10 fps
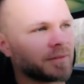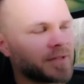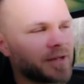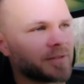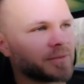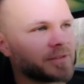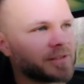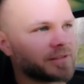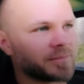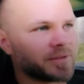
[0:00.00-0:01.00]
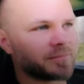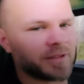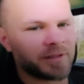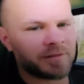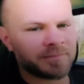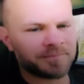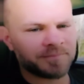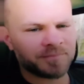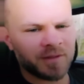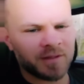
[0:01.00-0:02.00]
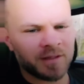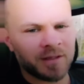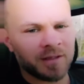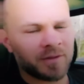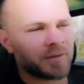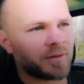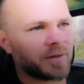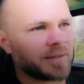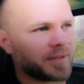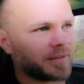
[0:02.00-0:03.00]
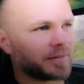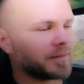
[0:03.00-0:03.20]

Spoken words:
Terrible systems in place. So I mean,